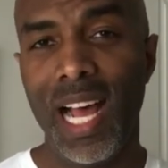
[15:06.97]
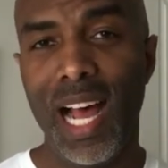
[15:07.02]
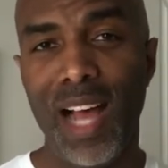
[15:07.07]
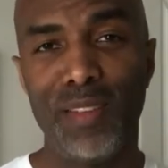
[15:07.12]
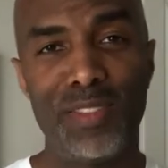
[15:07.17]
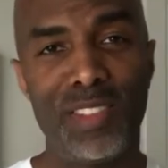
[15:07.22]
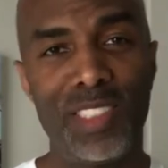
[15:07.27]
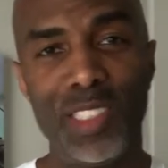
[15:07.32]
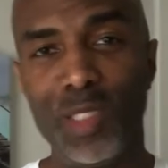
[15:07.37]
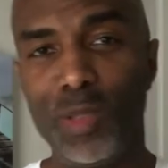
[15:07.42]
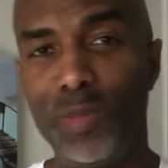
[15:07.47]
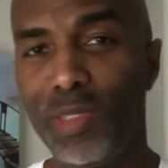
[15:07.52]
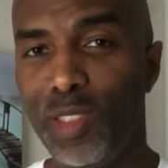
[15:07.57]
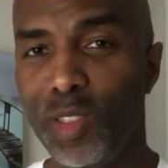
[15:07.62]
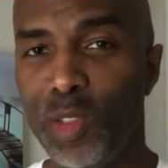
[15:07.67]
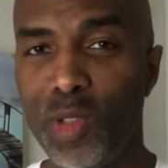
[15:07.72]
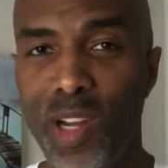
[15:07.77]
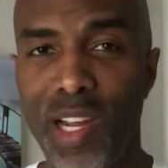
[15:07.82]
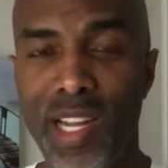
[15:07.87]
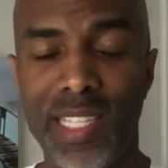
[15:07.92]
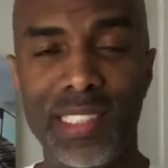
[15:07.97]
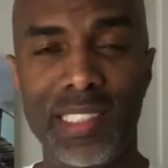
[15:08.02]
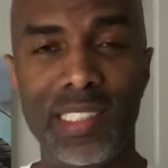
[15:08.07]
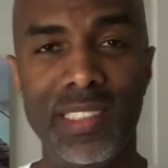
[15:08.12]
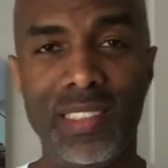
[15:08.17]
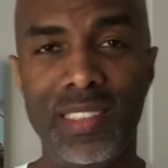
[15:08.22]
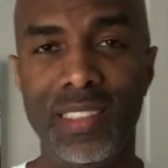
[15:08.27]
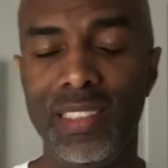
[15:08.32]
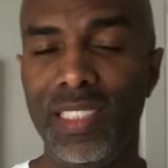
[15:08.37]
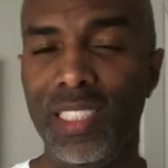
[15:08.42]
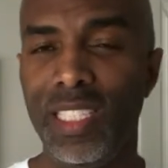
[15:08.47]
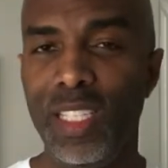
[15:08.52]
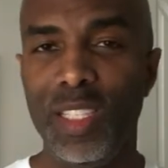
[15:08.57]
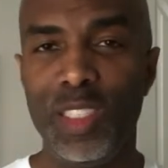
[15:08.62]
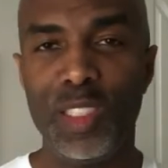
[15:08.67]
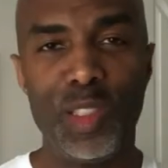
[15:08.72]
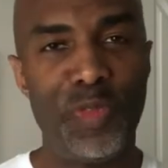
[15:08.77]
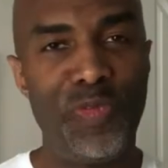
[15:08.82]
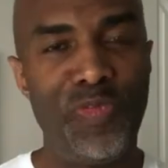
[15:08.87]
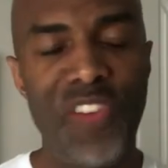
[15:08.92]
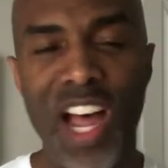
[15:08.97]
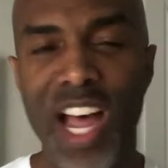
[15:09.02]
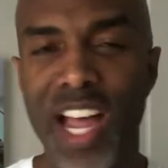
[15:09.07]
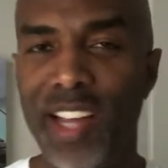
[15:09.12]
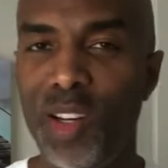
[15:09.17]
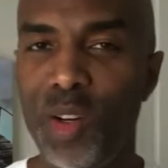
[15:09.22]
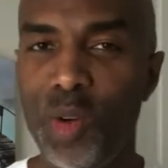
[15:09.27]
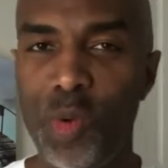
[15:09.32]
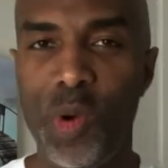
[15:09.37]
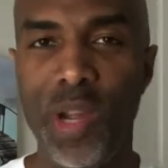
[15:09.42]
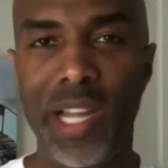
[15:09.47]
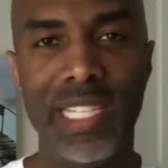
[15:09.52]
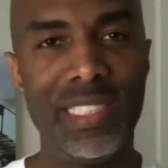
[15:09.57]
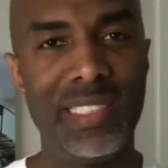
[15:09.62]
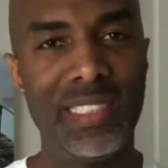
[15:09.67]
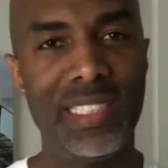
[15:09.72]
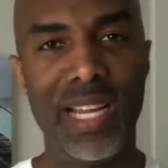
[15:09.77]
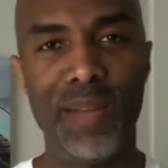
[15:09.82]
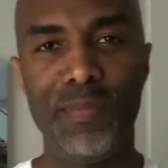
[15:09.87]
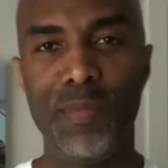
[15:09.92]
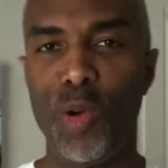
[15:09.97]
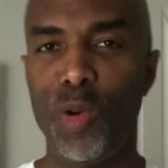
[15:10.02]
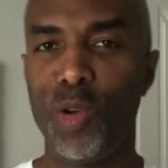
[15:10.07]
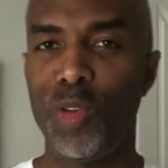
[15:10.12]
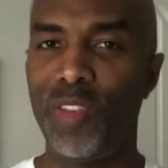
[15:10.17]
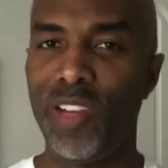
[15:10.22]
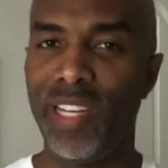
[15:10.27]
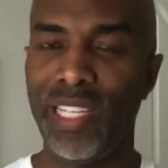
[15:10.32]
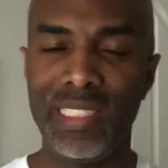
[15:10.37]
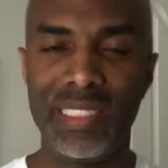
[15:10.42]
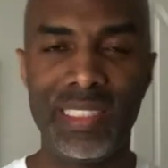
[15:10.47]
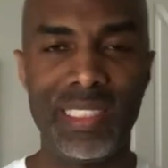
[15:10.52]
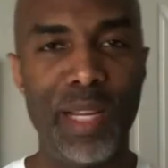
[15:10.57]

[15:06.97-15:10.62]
I've still been trying to find a way to stay motivated,